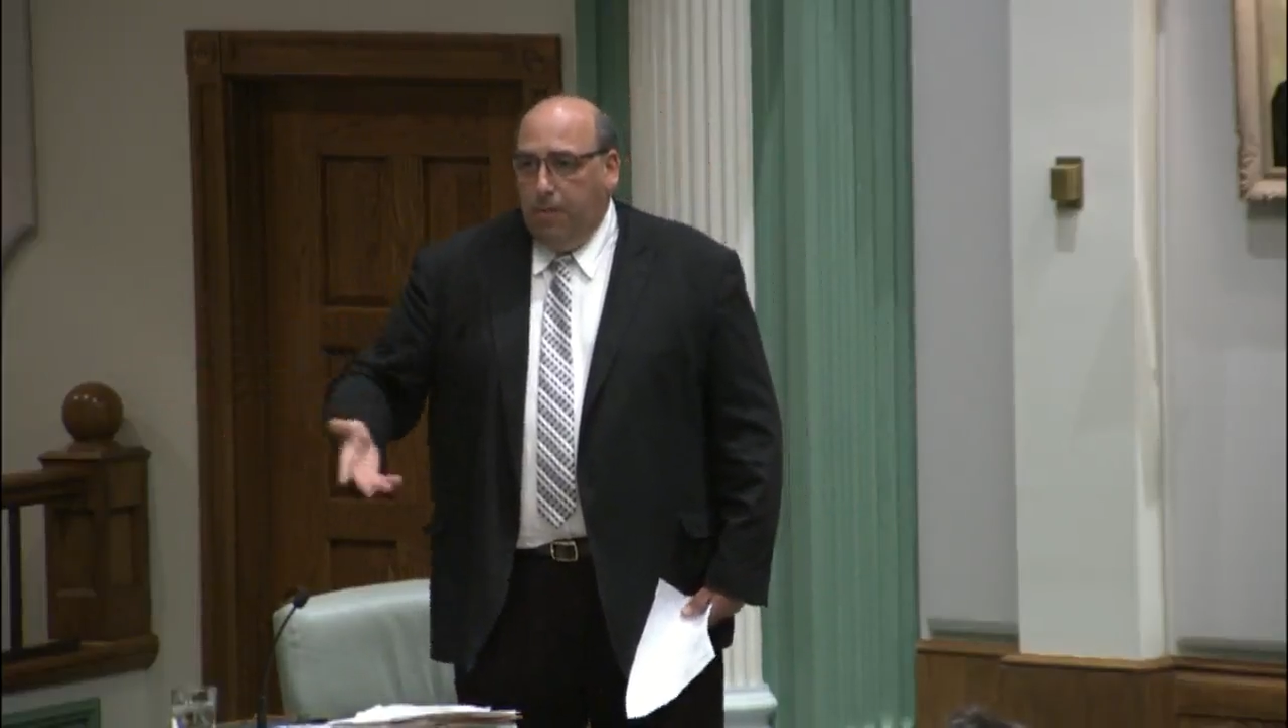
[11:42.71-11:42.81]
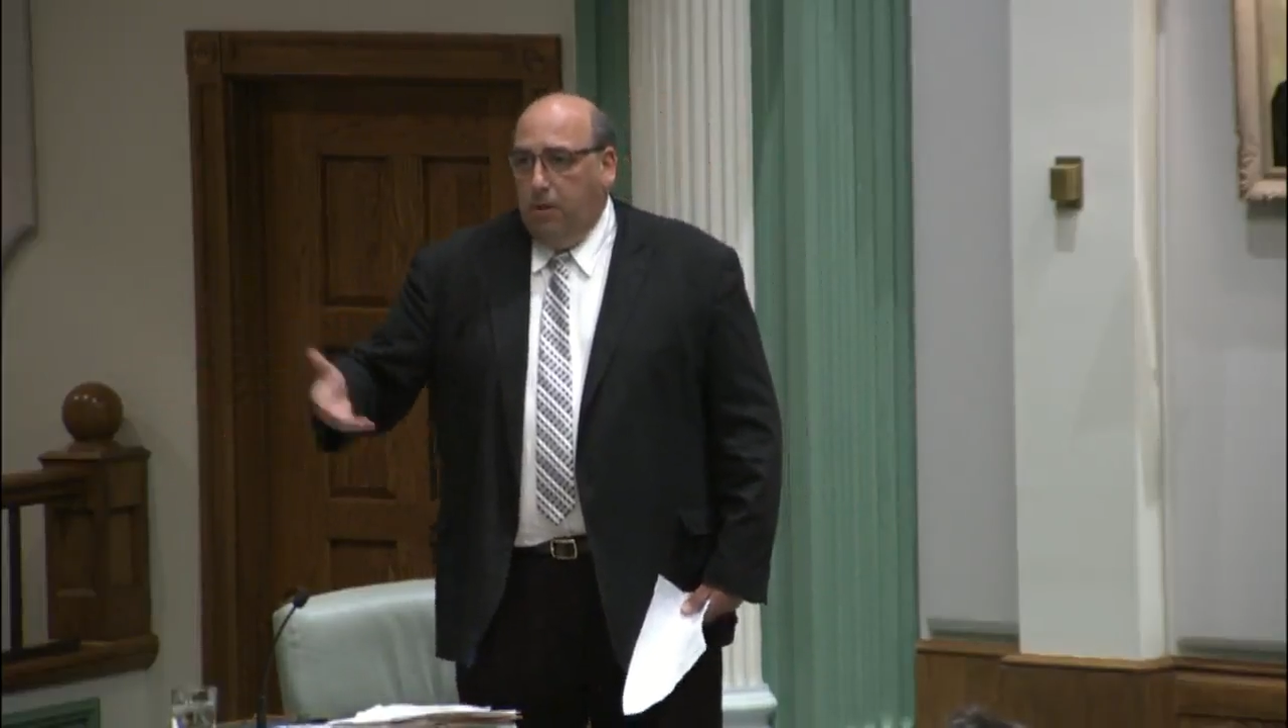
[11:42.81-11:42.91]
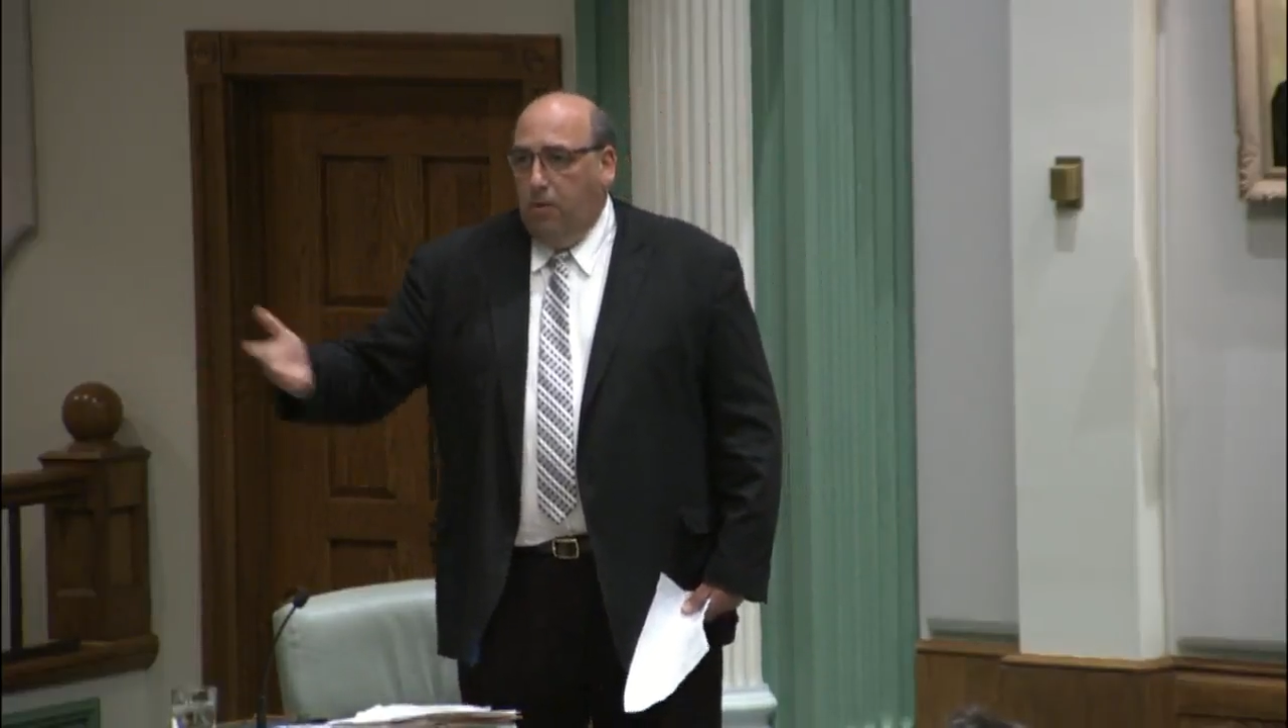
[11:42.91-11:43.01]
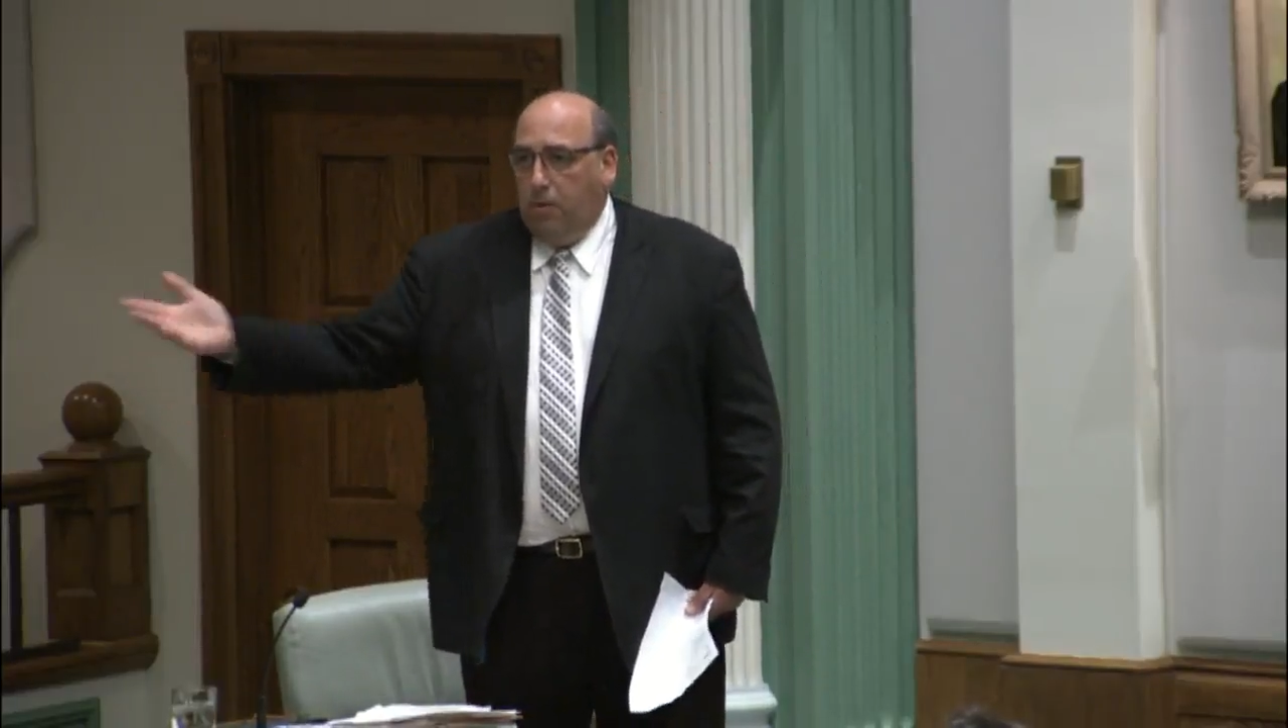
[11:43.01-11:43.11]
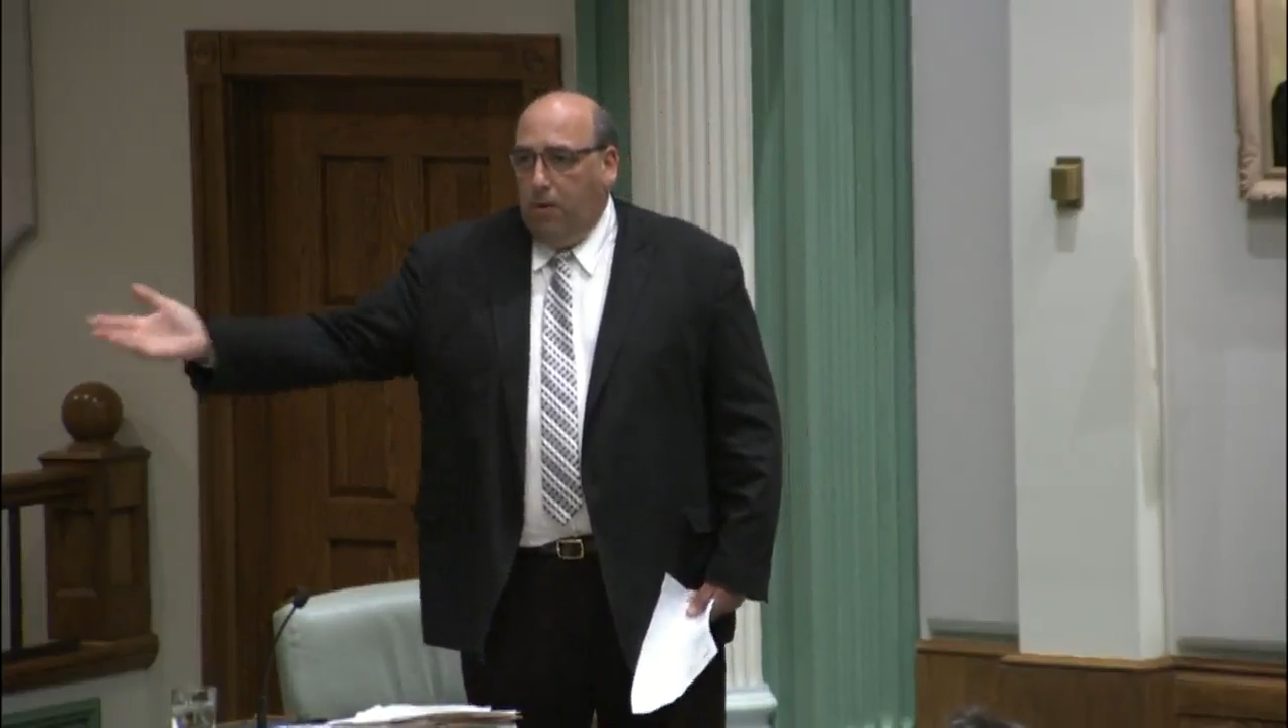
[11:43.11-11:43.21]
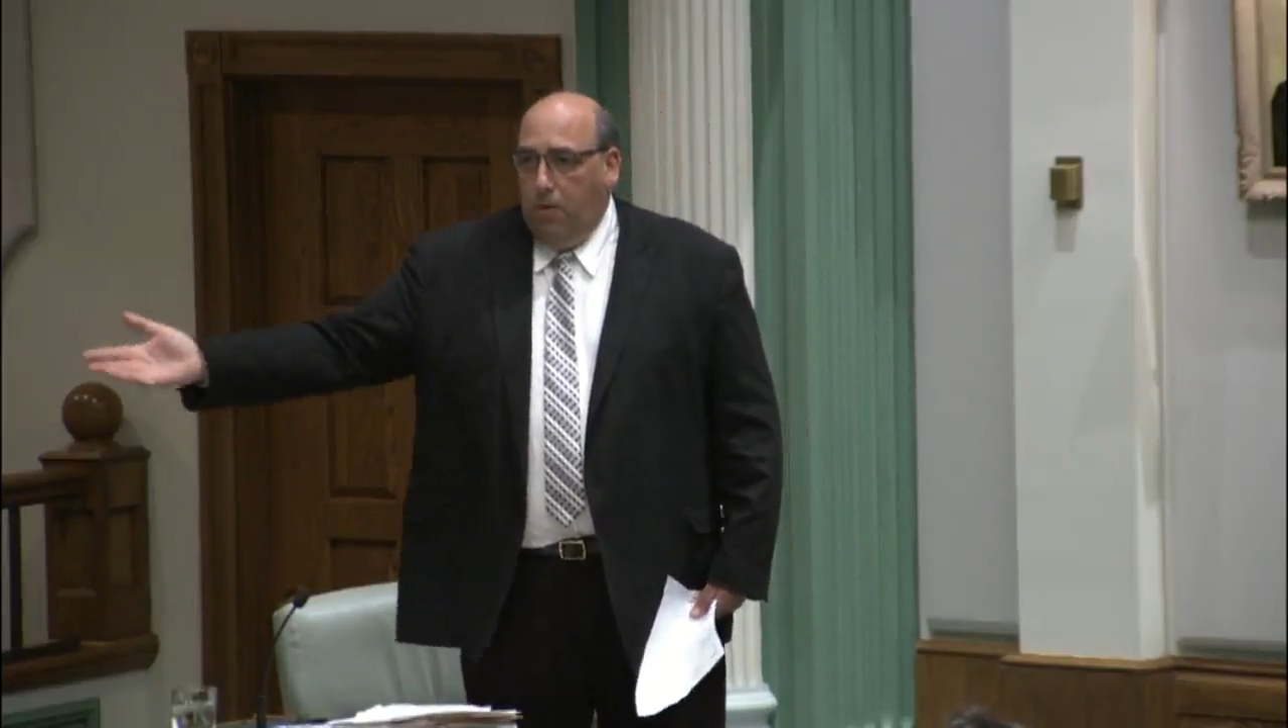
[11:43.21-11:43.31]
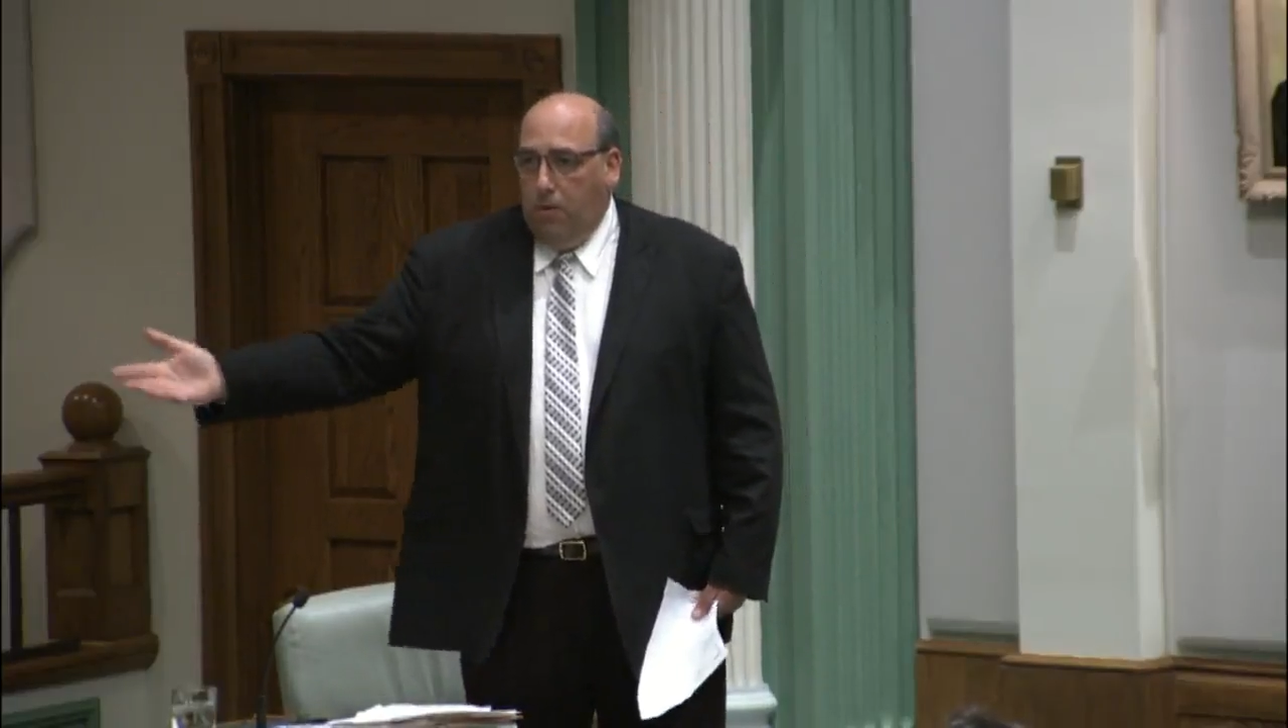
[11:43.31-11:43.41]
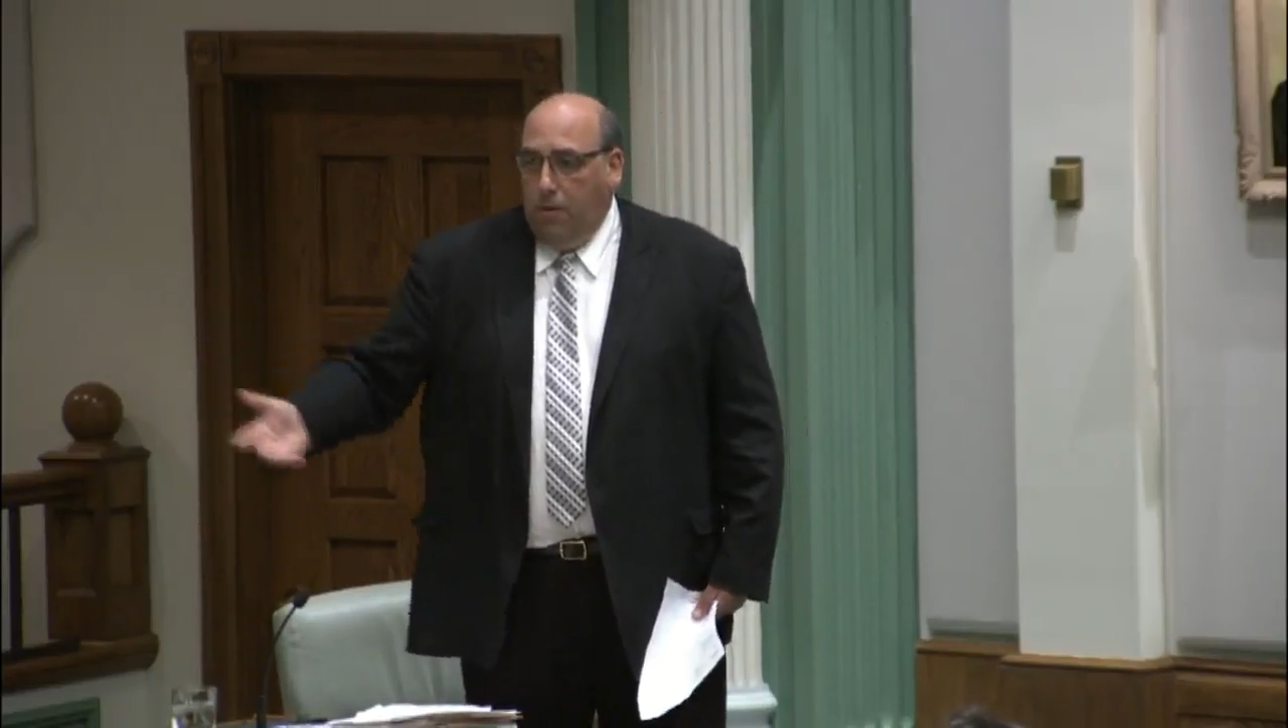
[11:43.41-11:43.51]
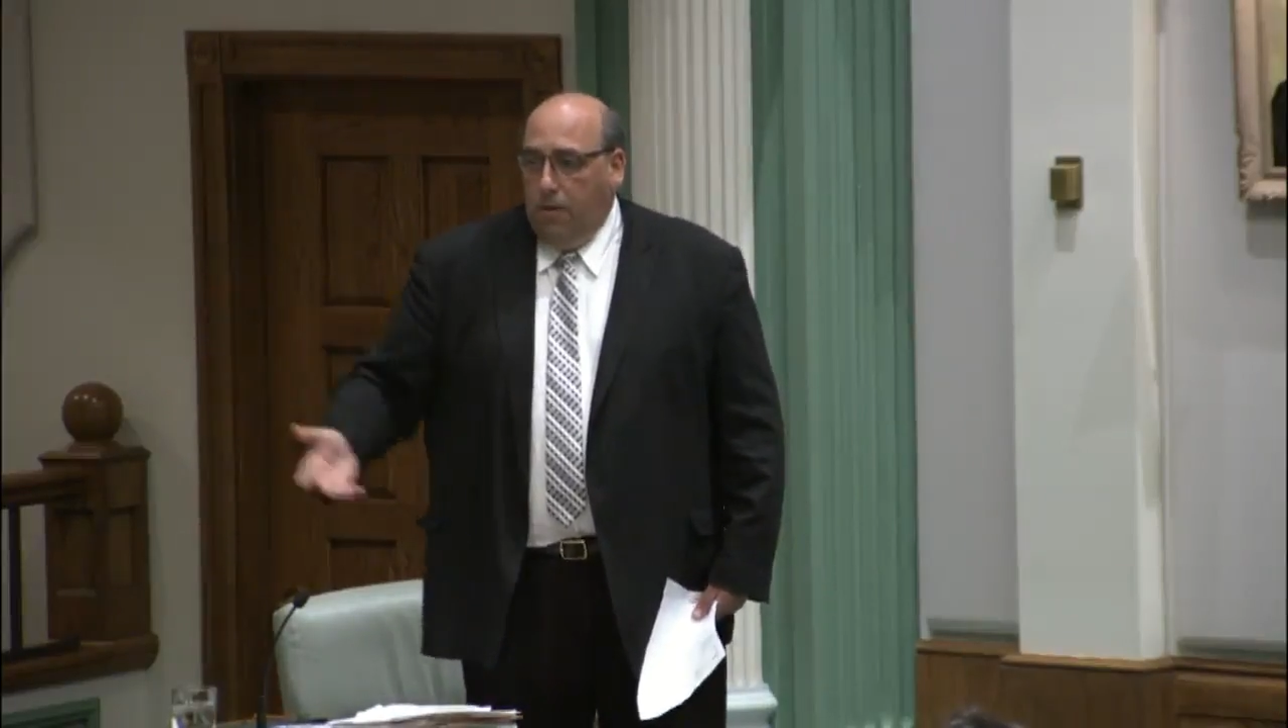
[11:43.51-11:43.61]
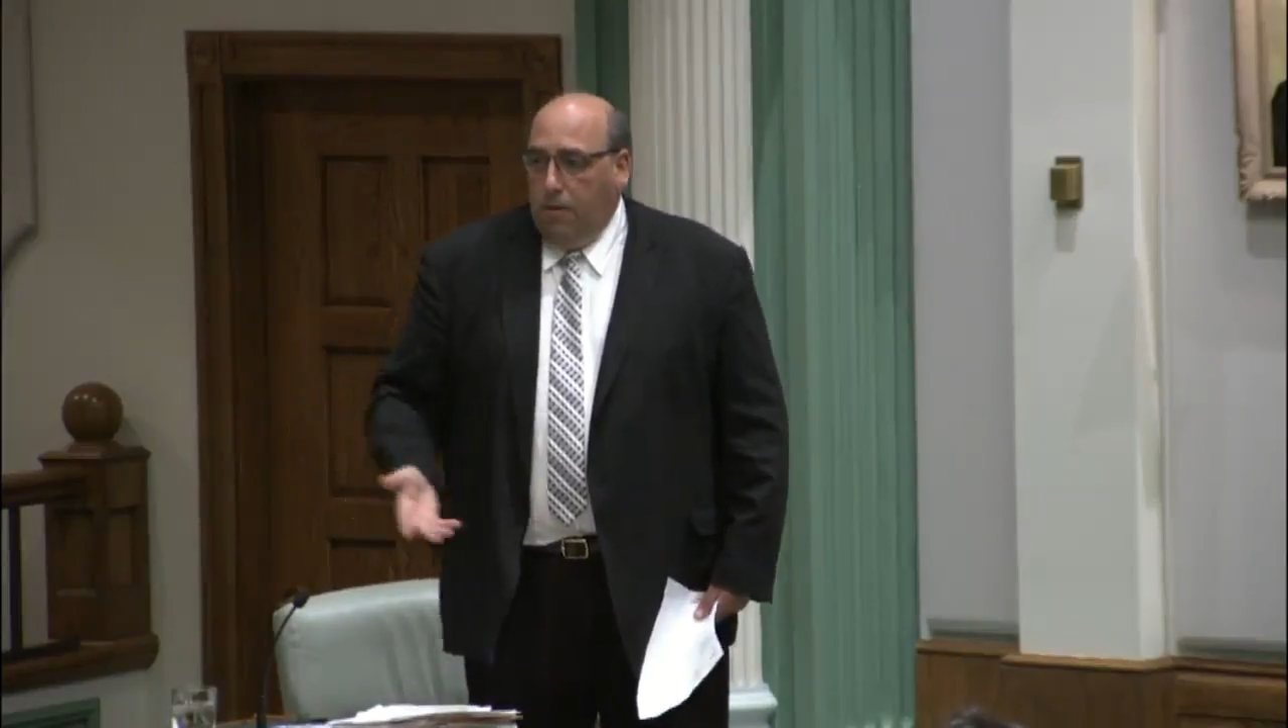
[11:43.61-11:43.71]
they don't go